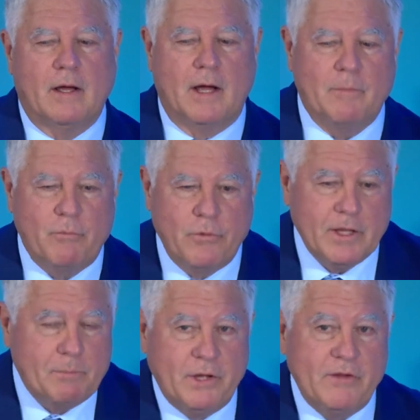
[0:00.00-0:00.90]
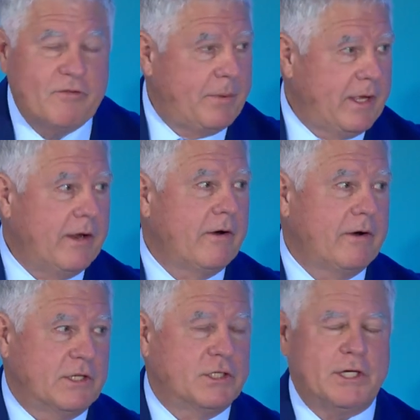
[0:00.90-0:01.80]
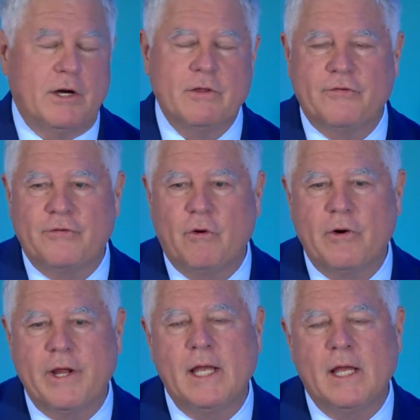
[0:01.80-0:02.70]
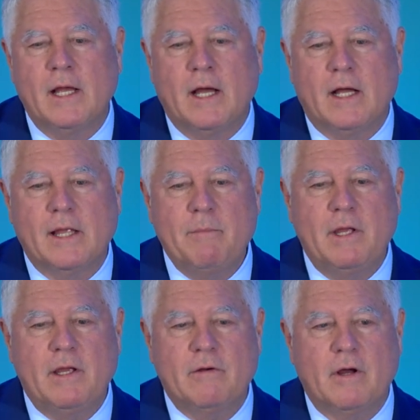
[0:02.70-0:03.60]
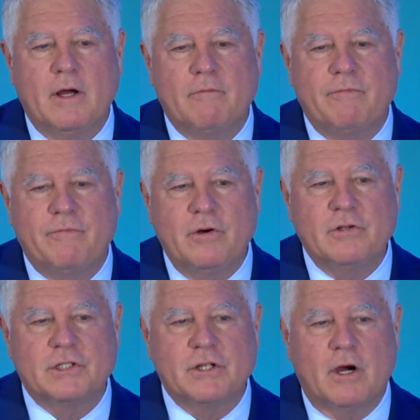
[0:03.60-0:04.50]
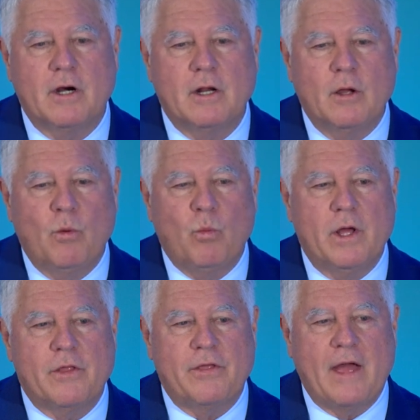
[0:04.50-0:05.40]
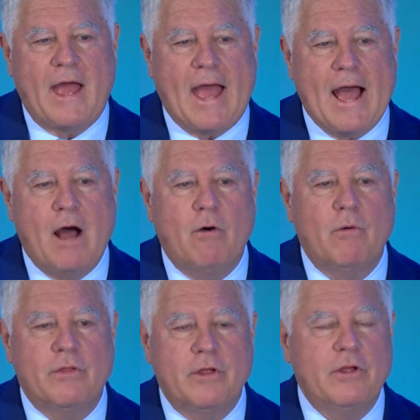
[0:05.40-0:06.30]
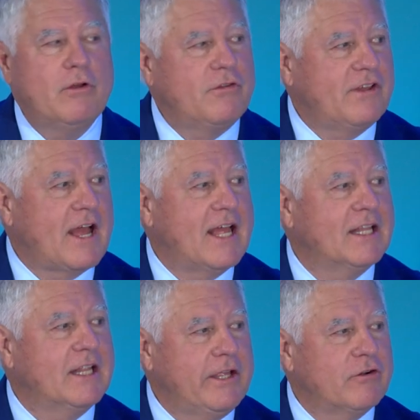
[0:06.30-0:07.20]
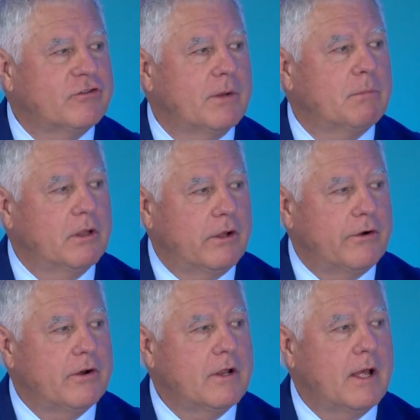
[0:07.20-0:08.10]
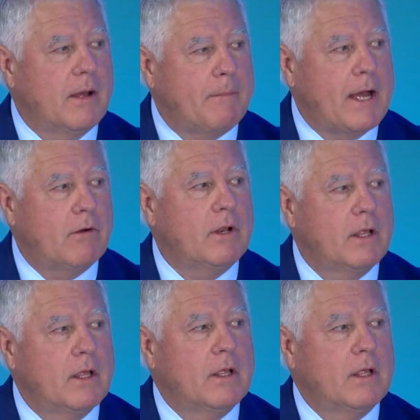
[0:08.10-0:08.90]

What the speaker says: I'm really pleased to be here and to share the story. Let me first start with how the UCI leadership learned about